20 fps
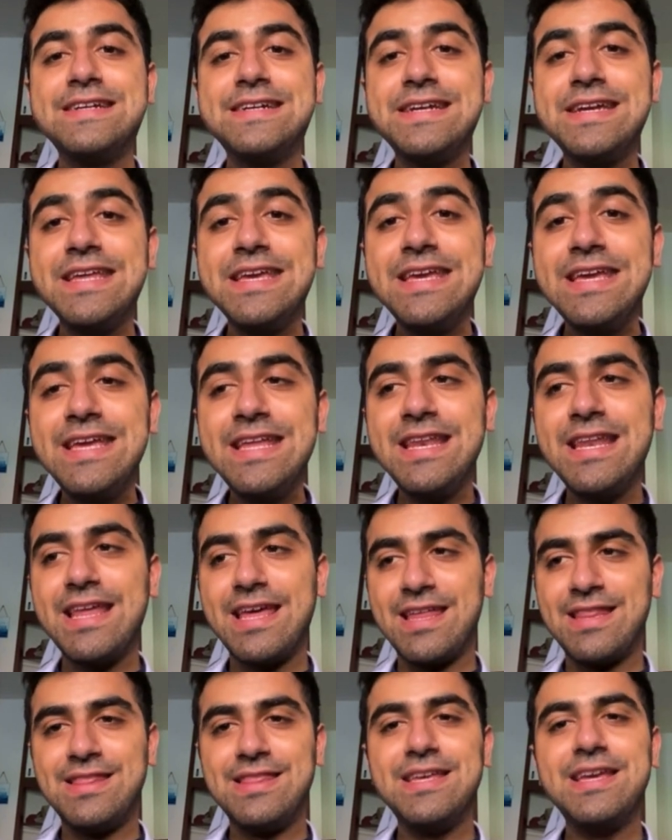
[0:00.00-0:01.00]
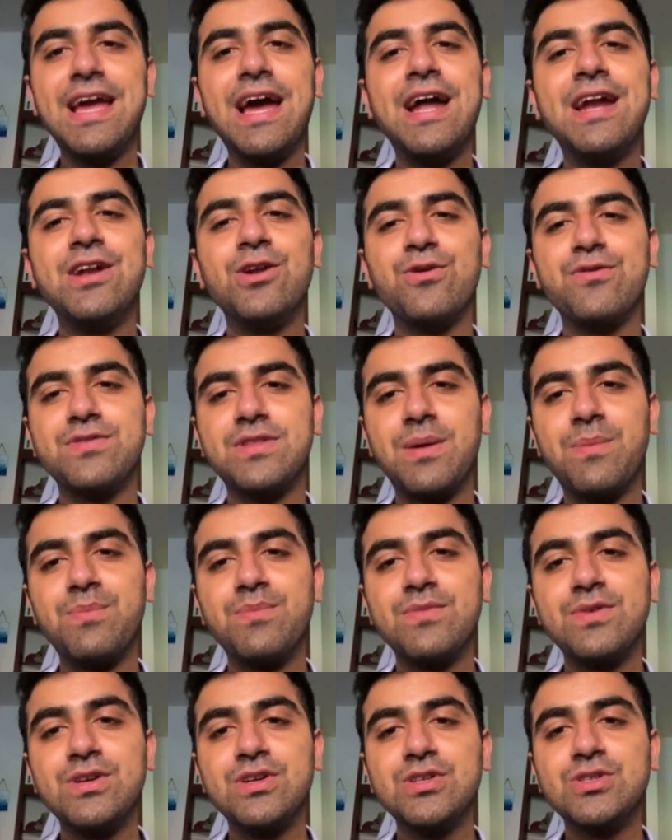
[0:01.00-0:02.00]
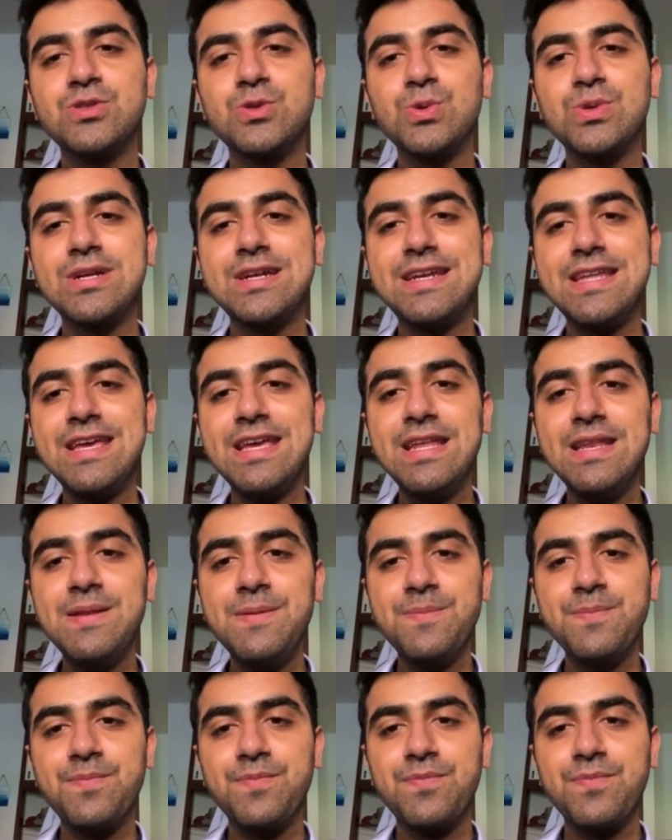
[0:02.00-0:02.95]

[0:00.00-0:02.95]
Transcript: teen in the end of them. So teen,